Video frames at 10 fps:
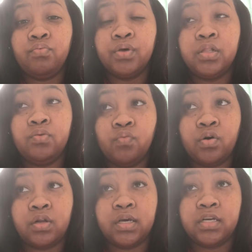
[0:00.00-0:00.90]
really
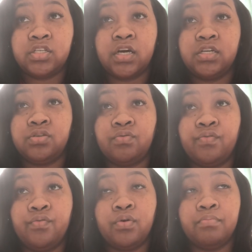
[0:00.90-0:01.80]
wanted education
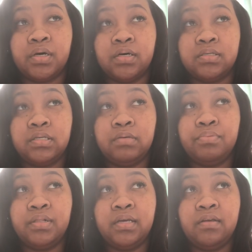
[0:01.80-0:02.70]
reform because he
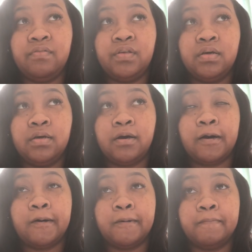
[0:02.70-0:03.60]
believed
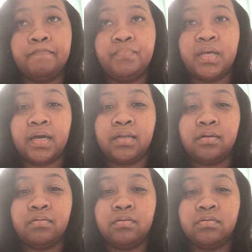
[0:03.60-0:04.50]

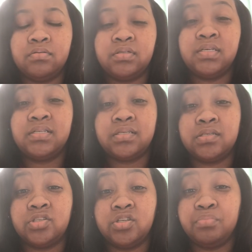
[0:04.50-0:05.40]
that
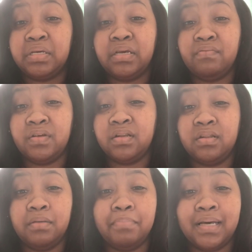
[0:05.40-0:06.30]
citizens should be
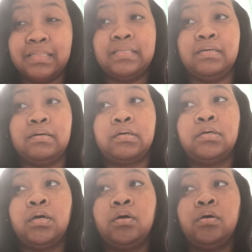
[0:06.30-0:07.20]
given the basic
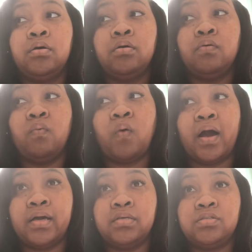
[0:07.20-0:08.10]

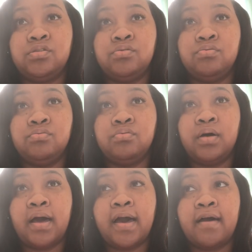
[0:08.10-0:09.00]
rights to
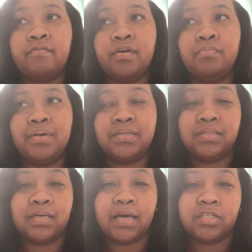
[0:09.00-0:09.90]
have a
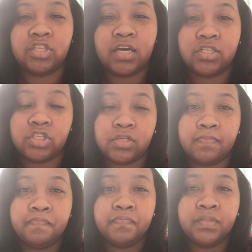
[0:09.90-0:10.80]
basic
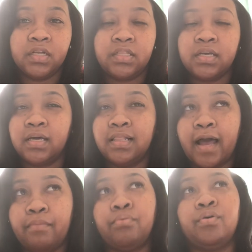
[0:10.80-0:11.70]
education, nothing
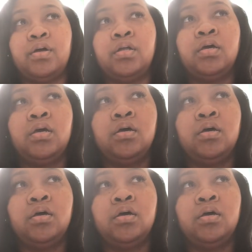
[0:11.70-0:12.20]
elaborate.